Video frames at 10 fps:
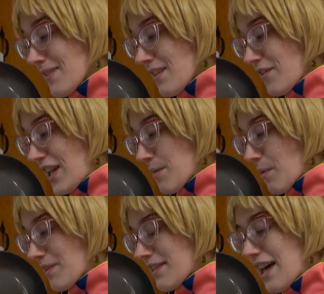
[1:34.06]
If you keep
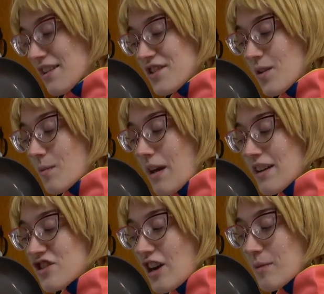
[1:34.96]
up this attitude, I'm
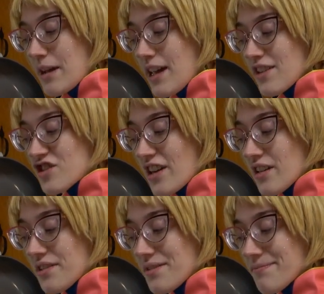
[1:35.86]
not sharing my
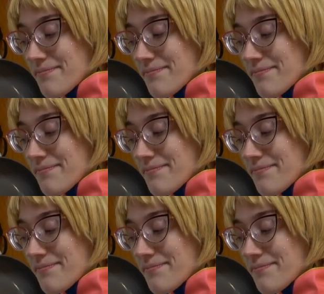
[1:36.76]
eggshells.